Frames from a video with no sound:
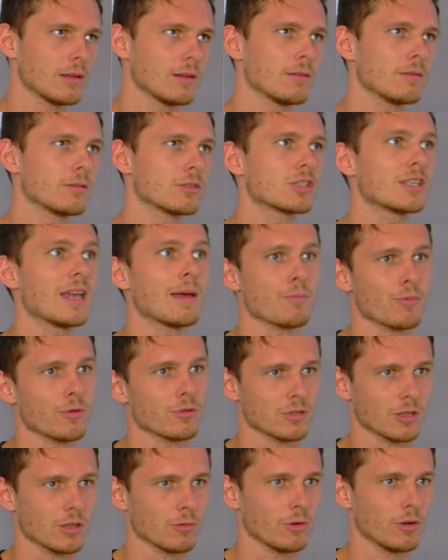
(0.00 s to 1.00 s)
separate
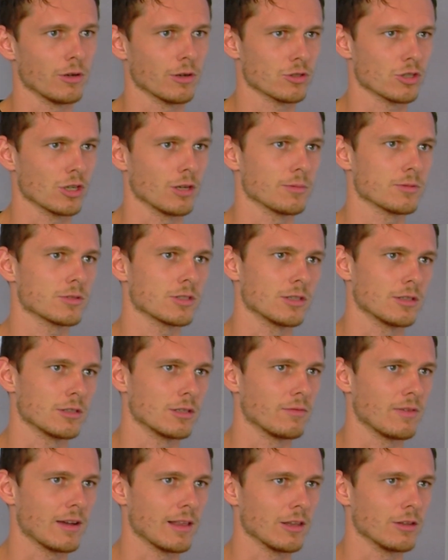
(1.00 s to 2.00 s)
to the workshops to
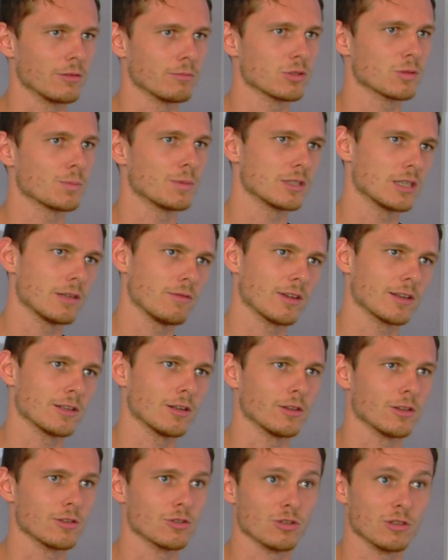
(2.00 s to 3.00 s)
develop specific
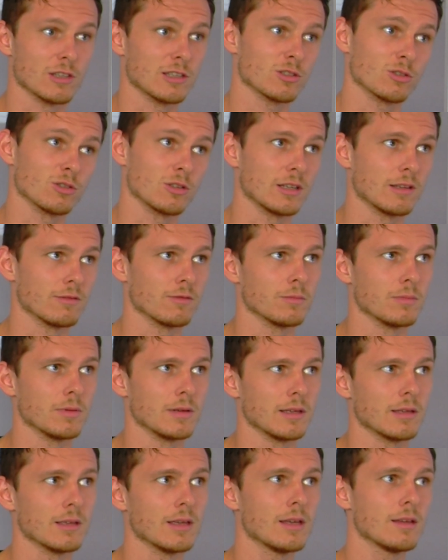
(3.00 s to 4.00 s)
knowledge. So this could even
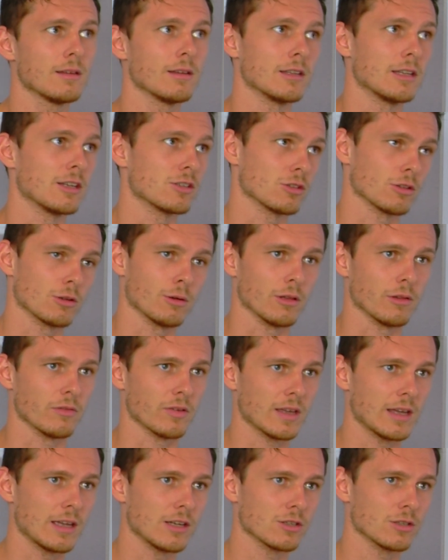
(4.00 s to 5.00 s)
be additional
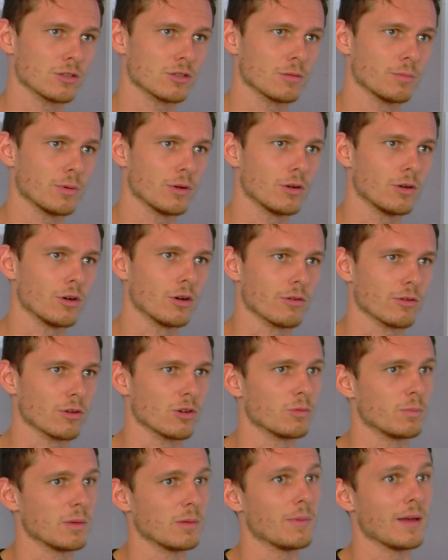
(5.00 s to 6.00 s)
qualification support, or it
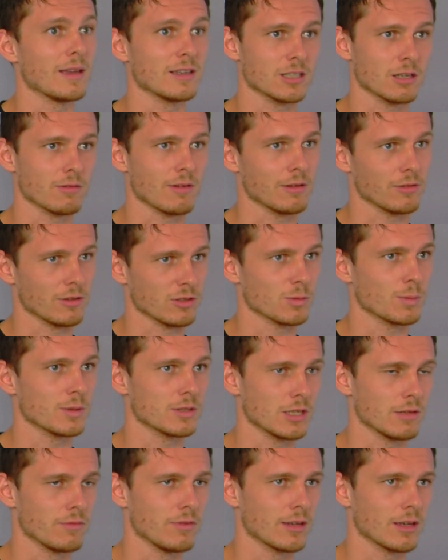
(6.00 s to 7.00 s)
could be based around the
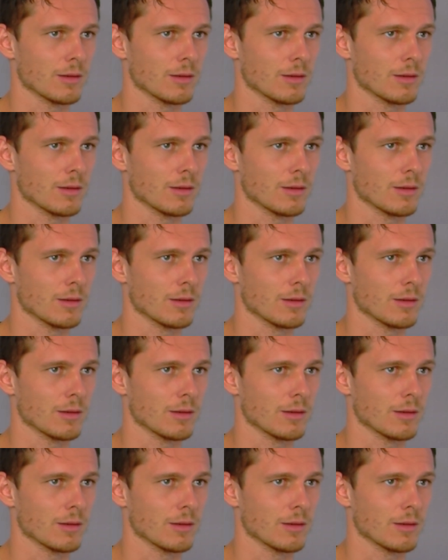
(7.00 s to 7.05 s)
specific